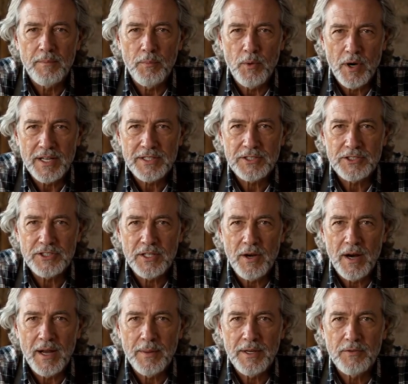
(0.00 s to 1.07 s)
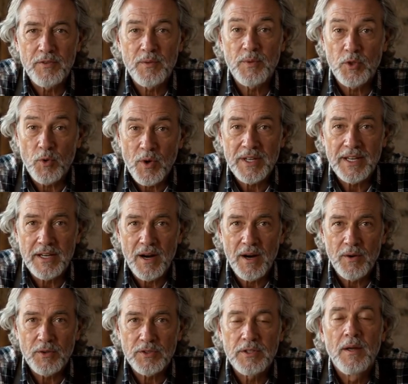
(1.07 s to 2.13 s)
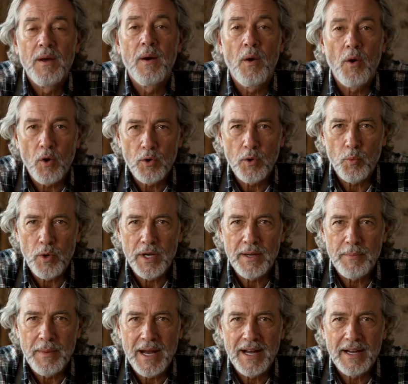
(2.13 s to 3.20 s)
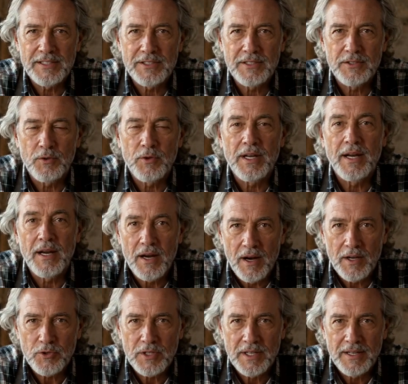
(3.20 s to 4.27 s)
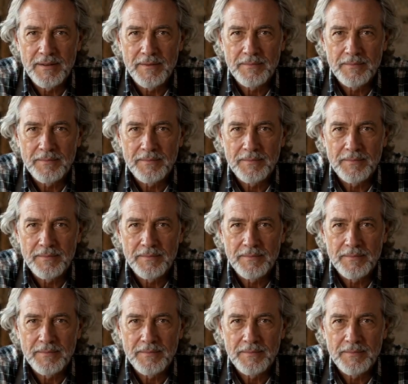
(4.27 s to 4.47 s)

prices climbing from $20 all the way past $300,